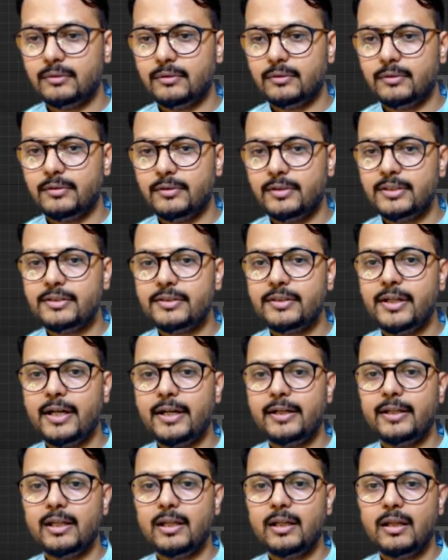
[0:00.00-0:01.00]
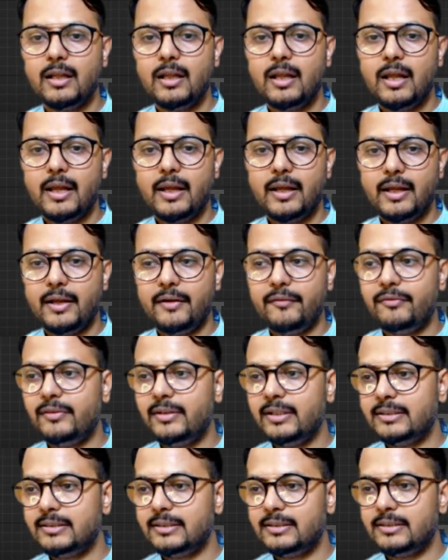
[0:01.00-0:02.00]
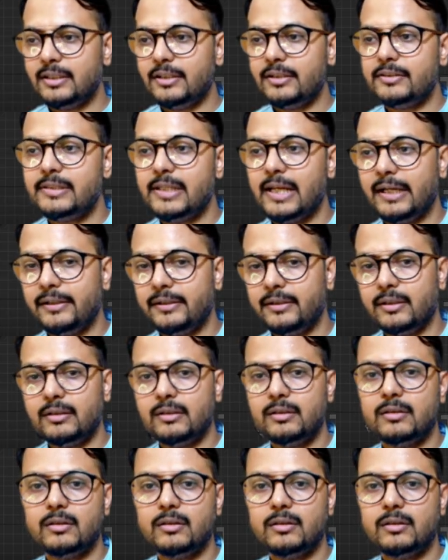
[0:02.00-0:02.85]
this radial, if this is in center,